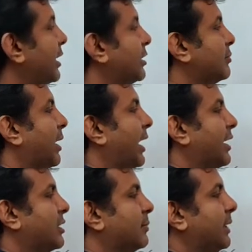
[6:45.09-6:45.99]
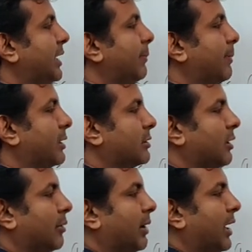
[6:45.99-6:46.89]
It is minus b plus
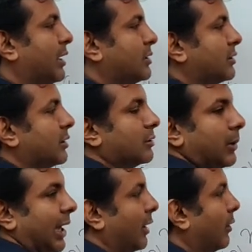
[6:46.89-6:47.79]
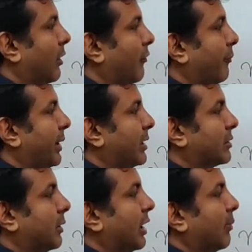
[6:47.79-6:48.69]
or minus square root of b
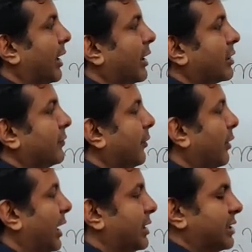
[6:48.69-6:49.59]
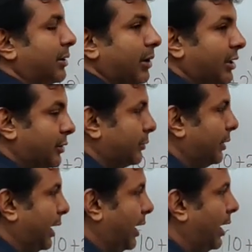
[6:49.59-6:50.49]
square minus 4ac by
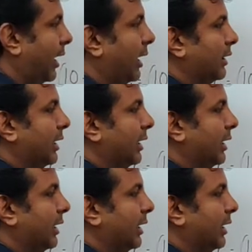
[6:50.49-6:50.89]
2a,